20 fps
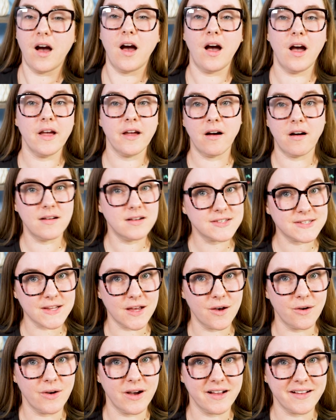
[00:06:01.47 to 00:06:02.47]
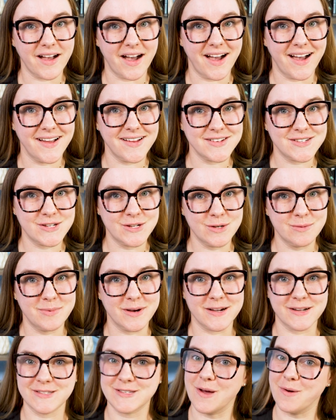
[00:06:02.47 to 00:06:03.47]
I also got 2
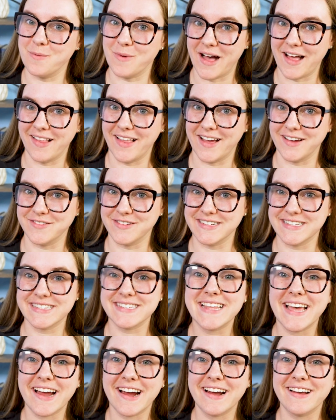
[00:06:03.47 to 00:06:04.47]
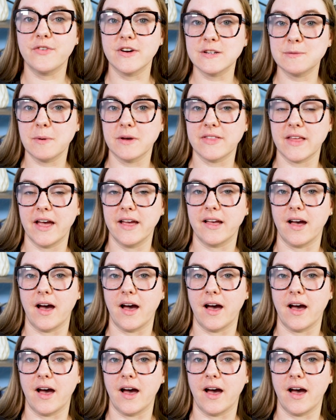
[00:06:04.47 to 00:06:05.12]
books while I was there. The first book that I